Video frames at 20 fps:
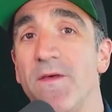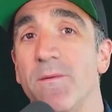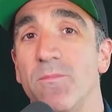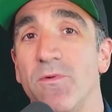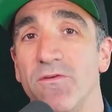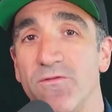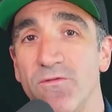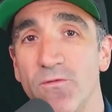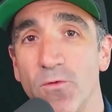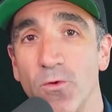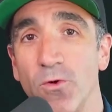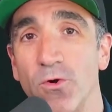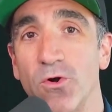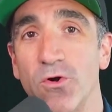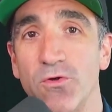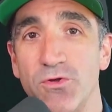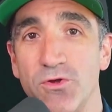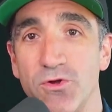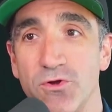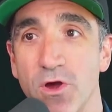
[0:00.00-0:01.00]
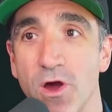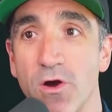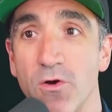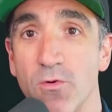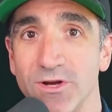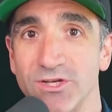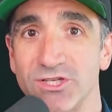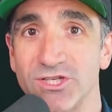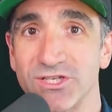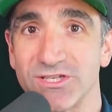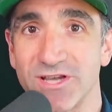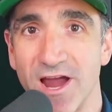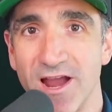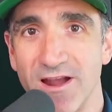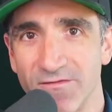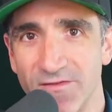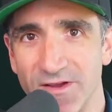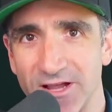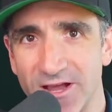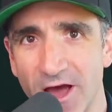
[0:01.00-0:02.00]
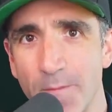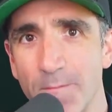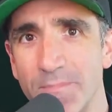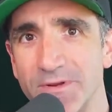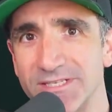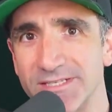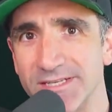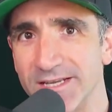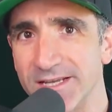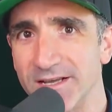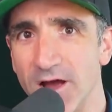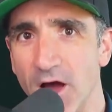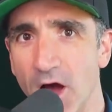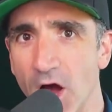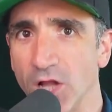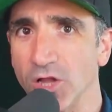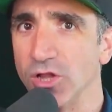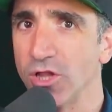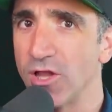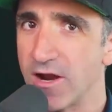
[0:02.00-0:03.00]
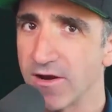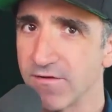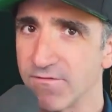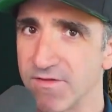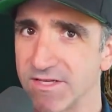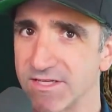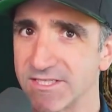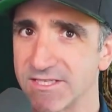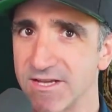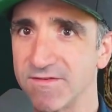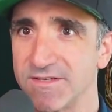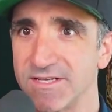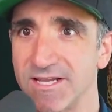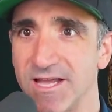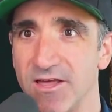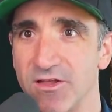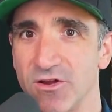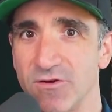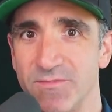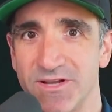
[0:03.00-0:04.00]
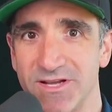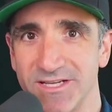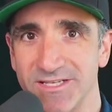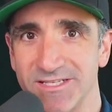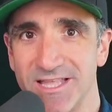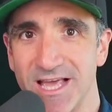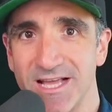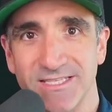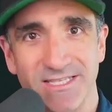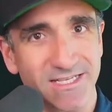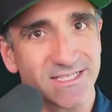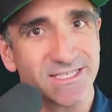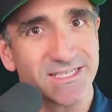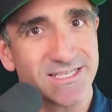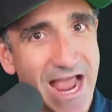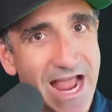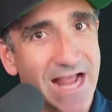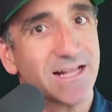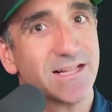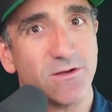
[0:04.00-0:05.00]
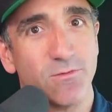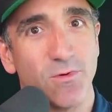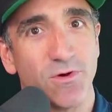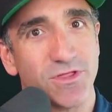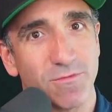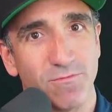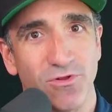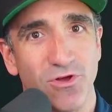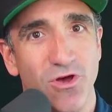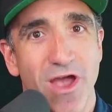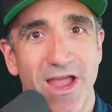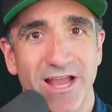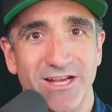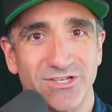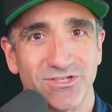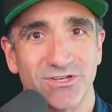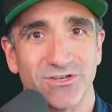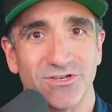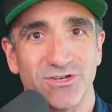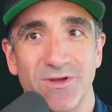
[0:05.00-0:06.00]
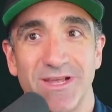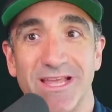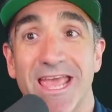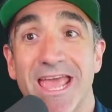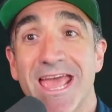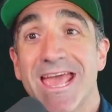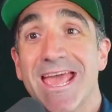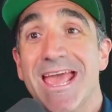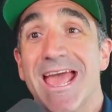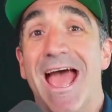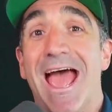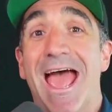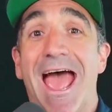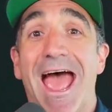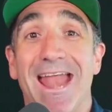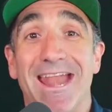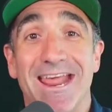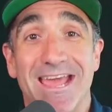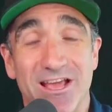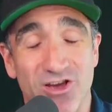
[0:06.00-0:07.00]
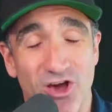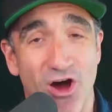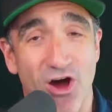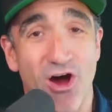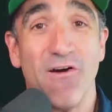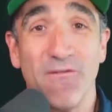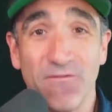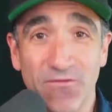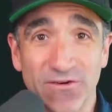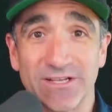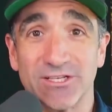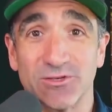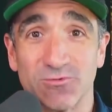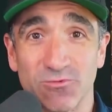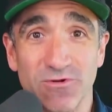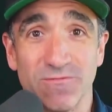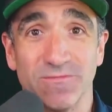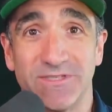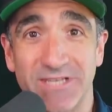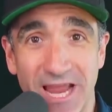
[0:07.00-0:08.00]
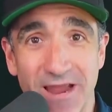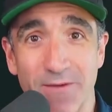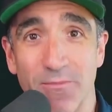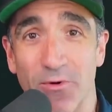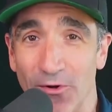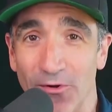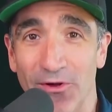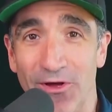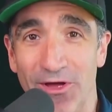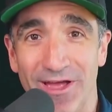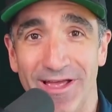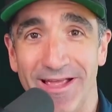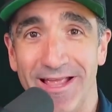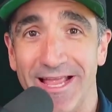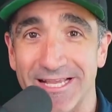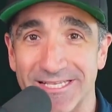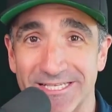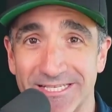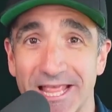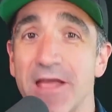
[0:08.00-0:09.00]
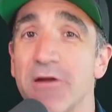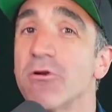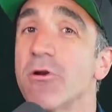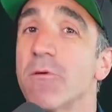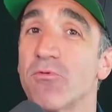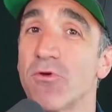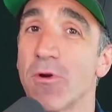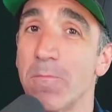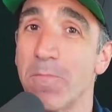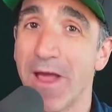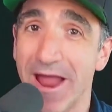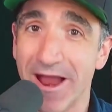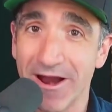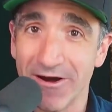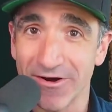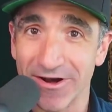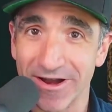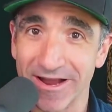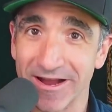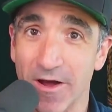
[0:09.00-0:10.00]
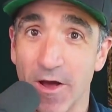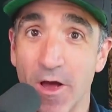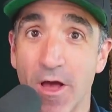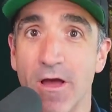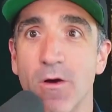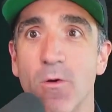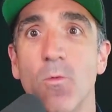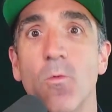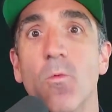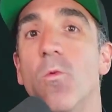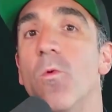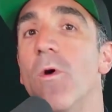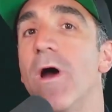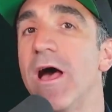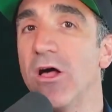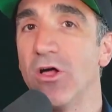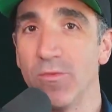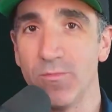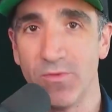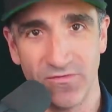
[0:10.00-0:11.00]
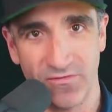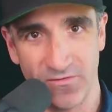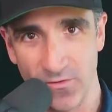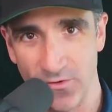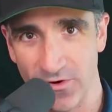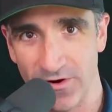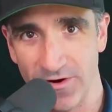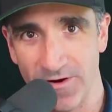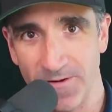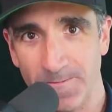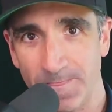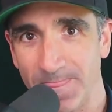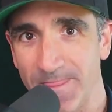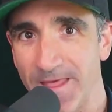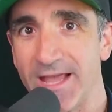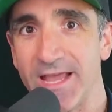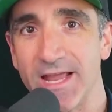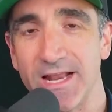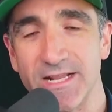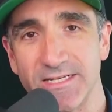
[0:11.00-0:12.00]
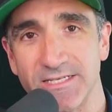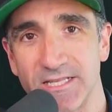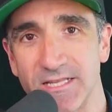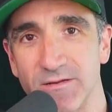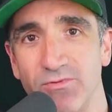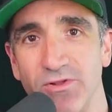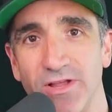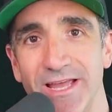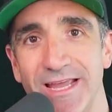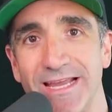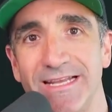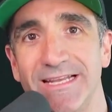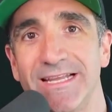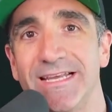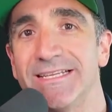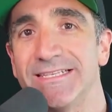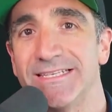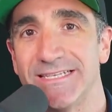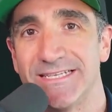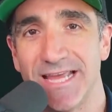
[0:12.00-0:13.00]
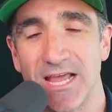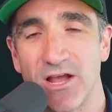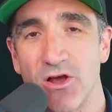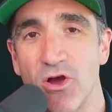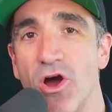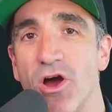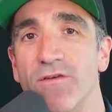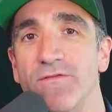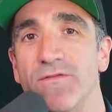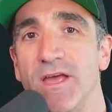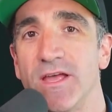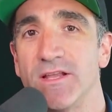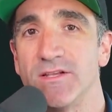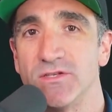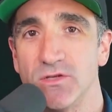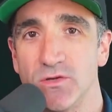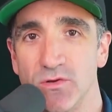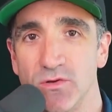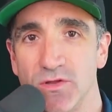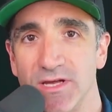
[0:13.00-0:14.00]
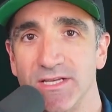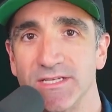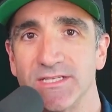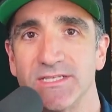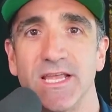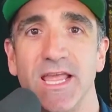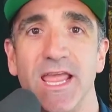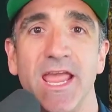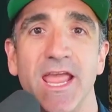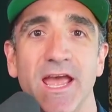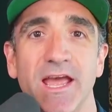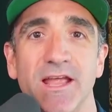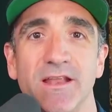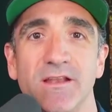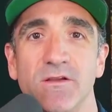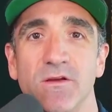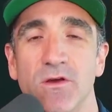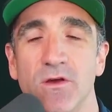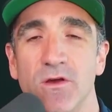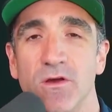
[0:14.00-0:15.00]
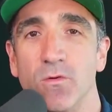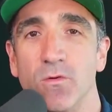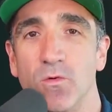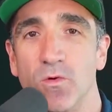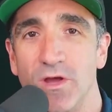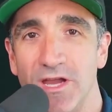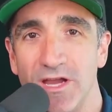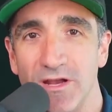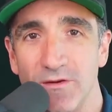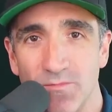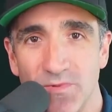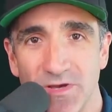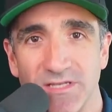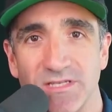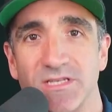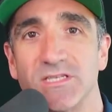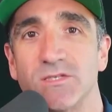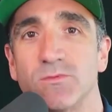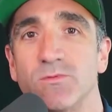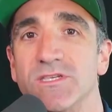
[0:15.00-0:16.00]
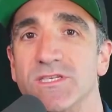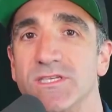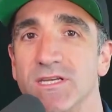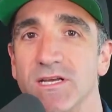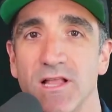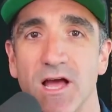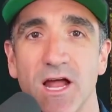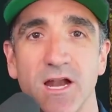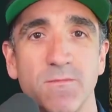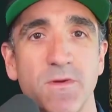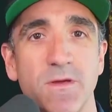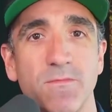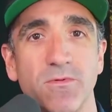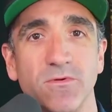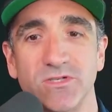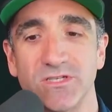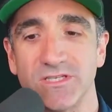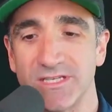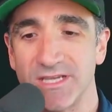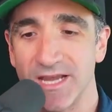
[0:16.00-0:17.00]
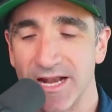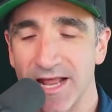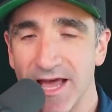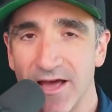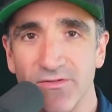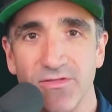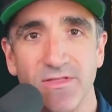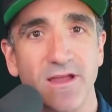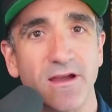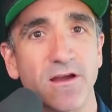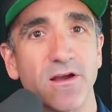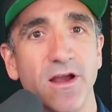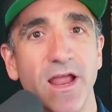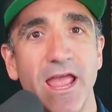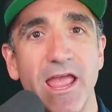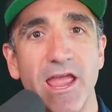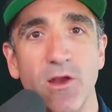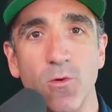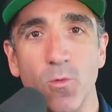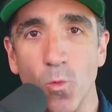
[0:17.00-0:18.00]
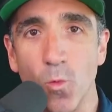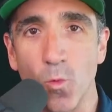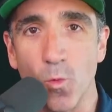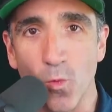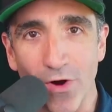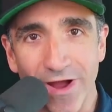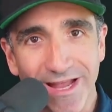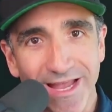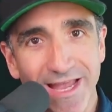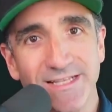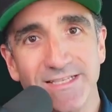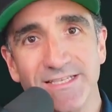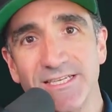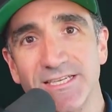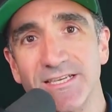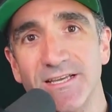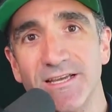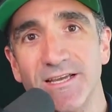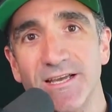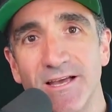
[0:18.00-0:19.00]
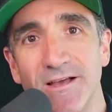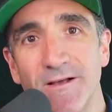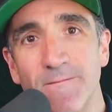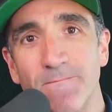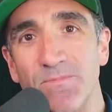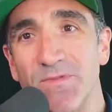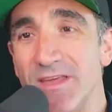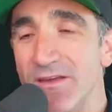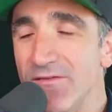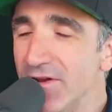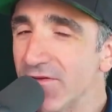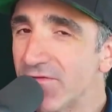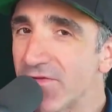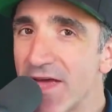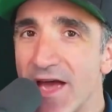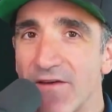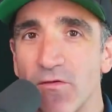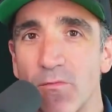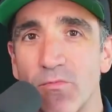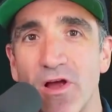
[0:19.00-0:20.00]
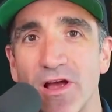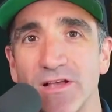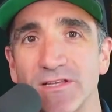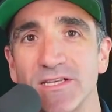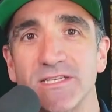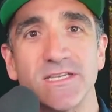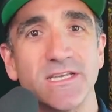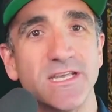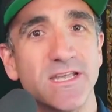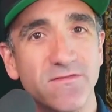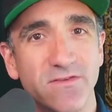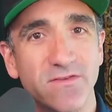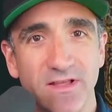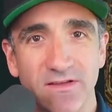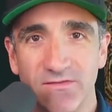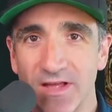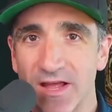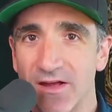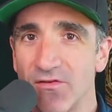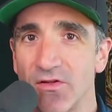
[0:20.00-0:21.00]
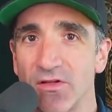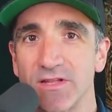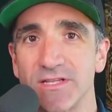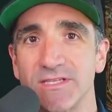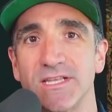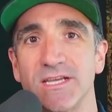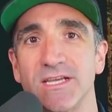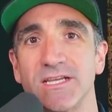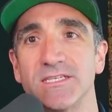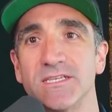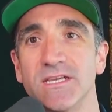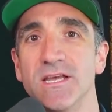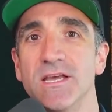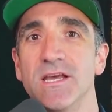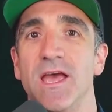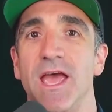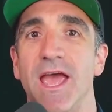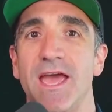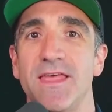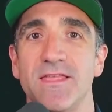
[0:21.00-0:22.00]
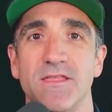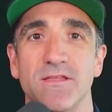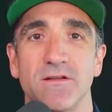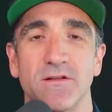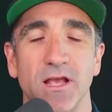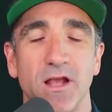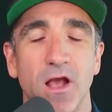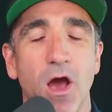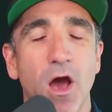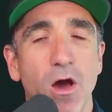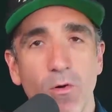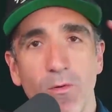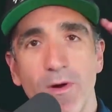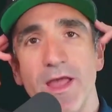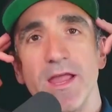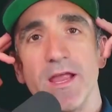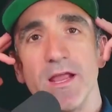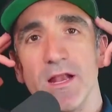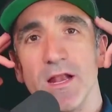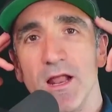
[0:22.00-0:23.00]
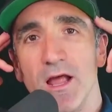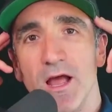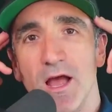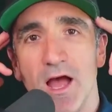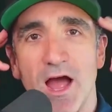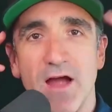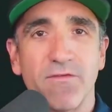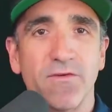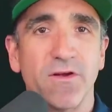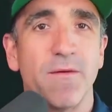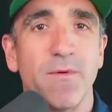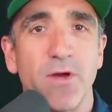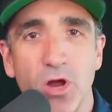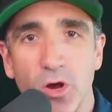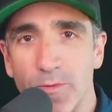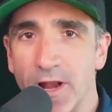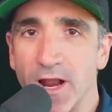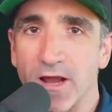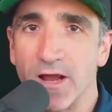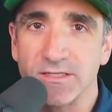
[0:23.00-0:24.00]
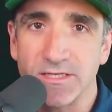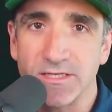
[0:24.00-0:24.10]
before you go, which is kind of encompassing a lot of this stuff together, because that's exactly what the Blue Angels are doing at a conference room table. Is they are preparing well before they get into the plane to take off and do this. And in business, we see a lot of people just get out there and wing it, even if they have a process, even if they have all these things. And then they're like, oh wait, I forgot my open house